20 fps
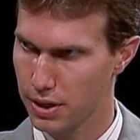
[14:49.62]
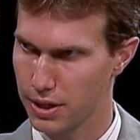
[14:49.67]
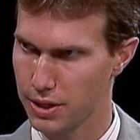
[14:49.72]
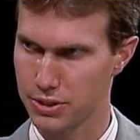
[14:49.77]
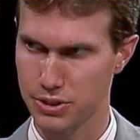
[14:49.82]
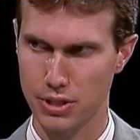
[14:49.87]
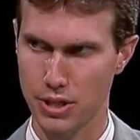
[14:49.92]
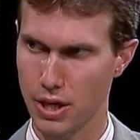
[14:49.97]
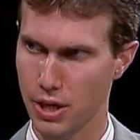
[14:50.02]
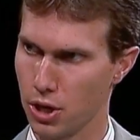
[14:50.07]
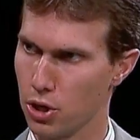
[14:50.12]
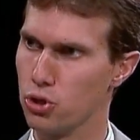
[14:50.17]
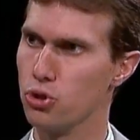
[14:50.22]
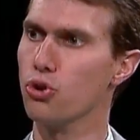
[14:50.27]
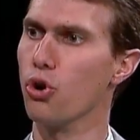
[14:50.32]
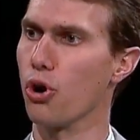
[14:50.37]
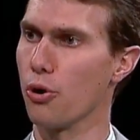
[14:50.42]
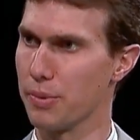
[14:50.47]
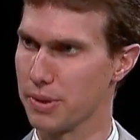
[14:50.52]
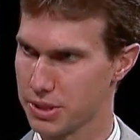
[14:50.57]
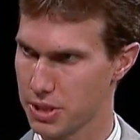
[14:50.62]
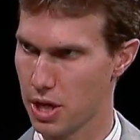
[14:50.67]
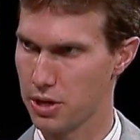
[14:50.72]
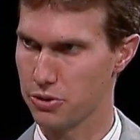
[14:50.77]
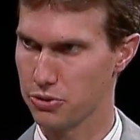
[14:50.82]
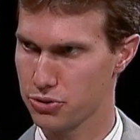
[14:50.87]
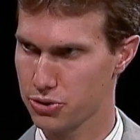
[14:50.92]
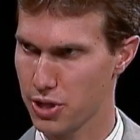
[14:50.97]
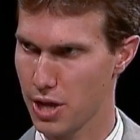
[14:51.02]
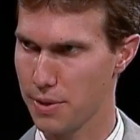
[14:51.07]
is an enormous
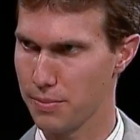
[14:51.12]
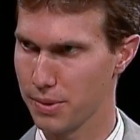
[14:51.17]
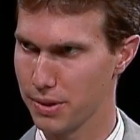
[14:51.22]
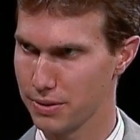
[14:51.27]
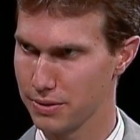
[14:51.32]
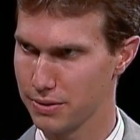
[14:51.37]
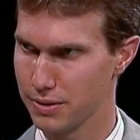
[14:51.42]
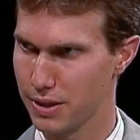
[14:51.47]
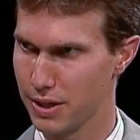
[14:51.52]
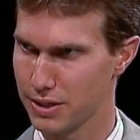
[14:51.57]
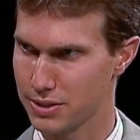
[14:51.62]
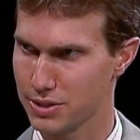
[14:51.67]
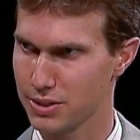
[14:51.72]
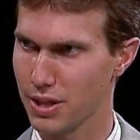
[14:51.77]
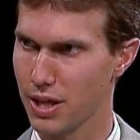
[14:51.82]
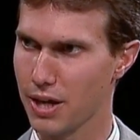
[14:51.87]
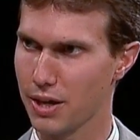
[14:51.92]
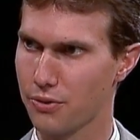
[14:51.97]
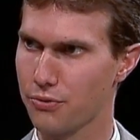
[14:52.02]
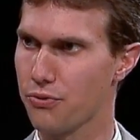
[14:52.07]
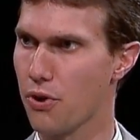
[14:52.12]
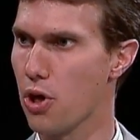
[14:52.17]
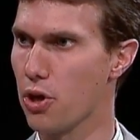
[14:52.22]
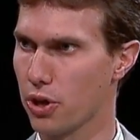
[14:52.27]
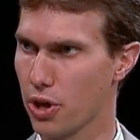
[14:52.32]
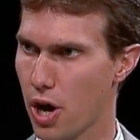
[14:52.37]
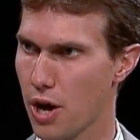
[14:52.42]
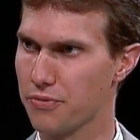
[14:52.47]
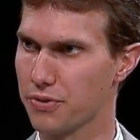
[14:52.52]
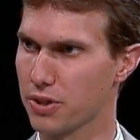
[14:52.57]
understatement. It's like
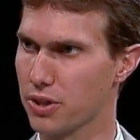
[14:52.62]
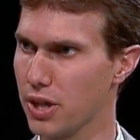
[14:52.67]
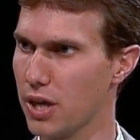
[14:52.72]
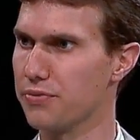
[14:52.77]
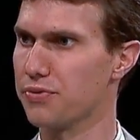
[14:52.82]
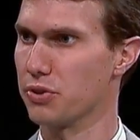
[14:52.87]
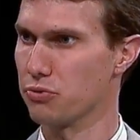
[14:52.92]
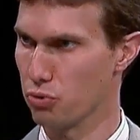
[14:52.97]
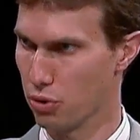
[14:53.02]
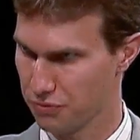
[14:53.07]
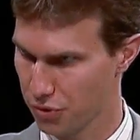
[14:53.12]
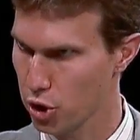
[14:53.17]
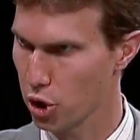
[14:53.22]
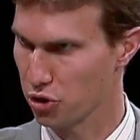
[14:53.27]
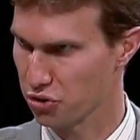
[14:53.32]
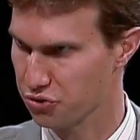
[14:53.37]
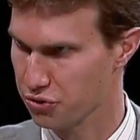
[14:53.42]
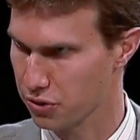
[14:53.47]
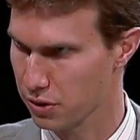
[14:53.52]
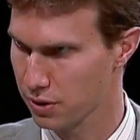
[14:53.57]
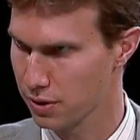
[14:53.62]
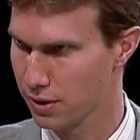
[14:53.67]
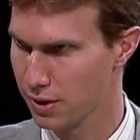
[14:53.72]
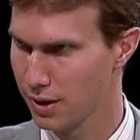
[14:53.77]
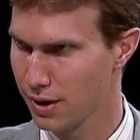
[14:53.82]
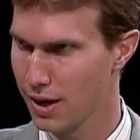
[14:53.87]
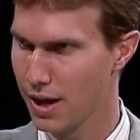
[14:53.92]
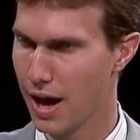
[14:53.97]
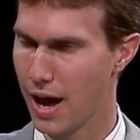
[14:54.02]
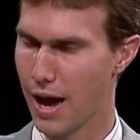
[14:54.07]
falling off a cliff in reverse.
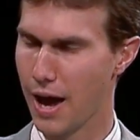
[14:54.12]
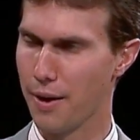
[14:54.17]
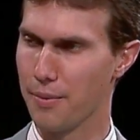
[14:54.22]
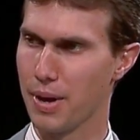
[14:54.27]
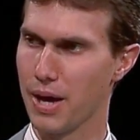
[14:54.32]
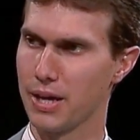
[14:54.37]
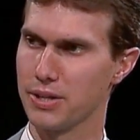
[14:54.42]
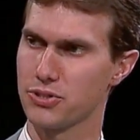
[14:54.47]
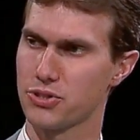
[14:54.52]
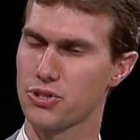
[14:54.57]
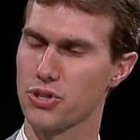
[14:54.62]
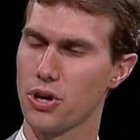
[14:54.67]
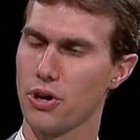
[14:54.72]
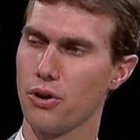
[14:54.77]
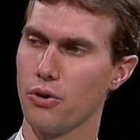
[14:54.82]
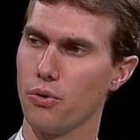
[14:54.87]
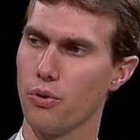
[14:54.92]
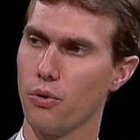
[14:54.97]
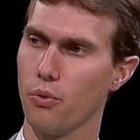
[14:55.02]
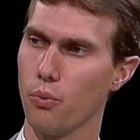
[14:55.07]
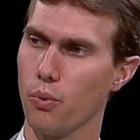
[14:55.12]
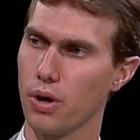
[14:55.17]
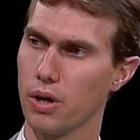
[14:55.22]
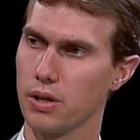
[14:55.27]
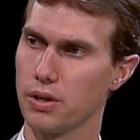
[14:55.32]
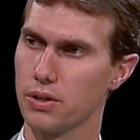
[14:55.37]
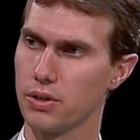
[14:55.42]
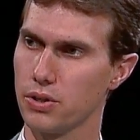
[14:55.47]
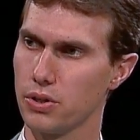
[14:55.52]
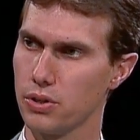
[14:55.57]
And so
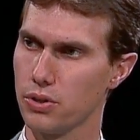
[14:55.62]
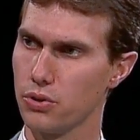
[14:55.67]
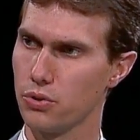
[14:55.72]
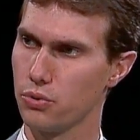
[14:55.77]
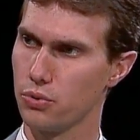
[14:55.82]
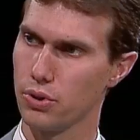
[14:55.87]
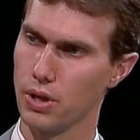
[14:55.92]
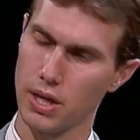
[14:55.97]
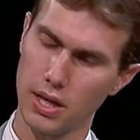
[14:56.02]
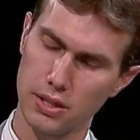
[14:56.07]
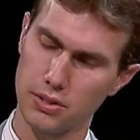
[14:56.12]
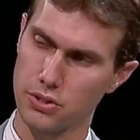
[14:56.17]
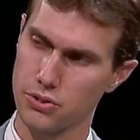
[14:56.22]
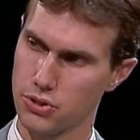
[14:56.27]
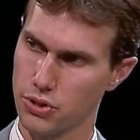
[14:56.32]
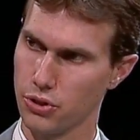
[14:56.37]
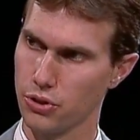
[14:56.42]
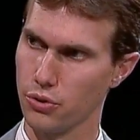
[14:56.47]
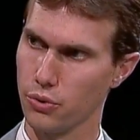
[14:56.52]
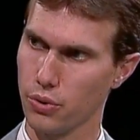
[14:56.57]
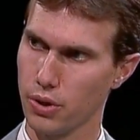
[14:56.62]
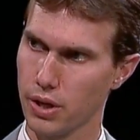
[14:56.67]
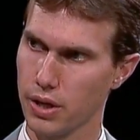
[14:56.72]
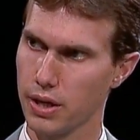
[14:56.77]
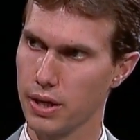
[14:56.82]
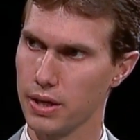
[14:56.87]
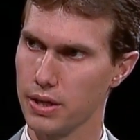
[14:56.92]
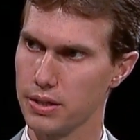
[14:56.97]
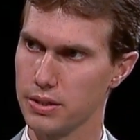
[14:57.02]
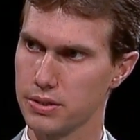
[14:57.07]
what you need to do
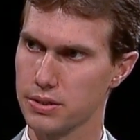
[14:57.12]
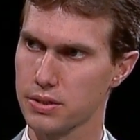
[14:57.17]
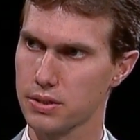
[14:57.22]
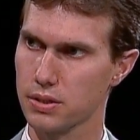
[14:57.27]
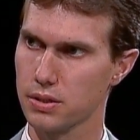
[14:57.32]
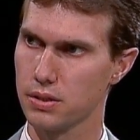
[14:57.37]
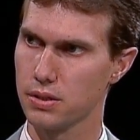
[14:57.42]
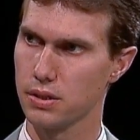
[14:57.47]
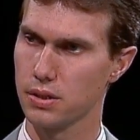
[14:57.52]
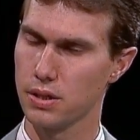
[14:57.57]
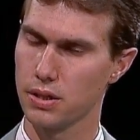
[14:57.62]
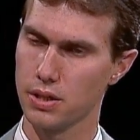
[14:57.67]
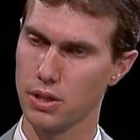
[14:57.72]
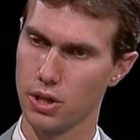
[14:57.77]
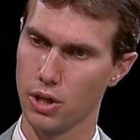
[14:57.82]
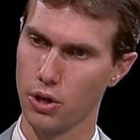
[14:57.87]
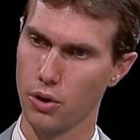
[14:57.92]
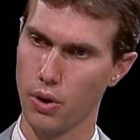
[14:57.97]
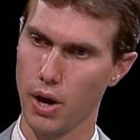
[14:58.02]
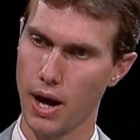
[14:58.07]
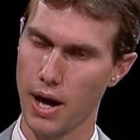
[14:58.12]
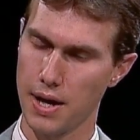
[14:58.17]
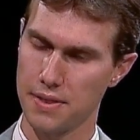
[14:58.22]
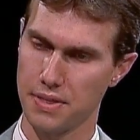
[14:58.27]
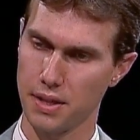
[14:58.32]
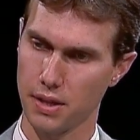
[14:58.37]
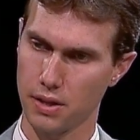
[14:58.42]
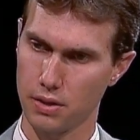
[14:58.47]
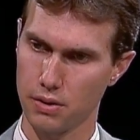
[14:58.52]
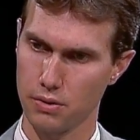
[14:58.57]
is you know, I
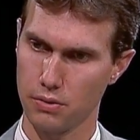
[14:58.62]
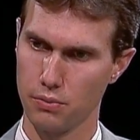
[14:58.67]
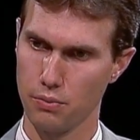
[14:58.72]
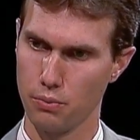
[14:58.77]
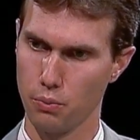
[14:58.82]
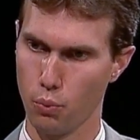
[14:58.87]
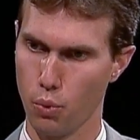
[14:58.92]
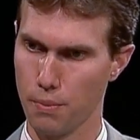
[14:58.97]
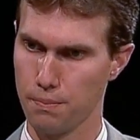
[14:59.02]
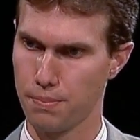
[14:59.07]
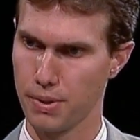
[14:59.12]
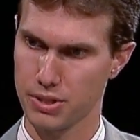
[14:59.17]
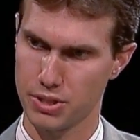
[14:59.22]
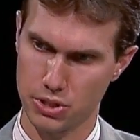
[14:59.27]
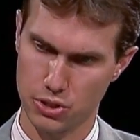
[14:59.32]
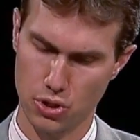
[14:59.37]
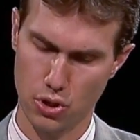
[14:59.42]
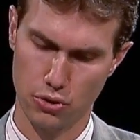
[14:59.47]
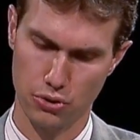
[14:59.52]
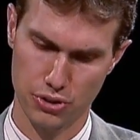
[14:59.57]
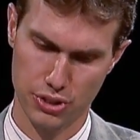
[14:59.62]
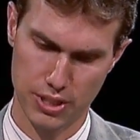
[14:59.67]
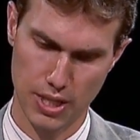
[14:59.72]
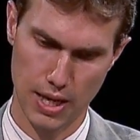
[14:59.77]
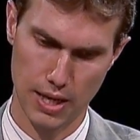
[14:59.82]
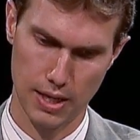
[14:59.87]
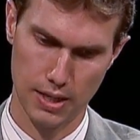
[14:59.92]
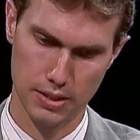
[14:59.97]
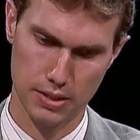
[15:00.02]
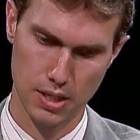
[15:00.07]
think what business owners
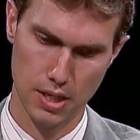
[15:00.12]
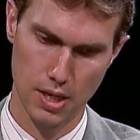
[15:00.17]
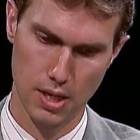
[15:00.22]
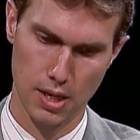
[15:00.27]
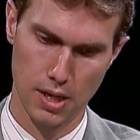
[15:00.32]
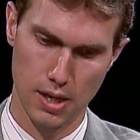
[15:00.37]
say is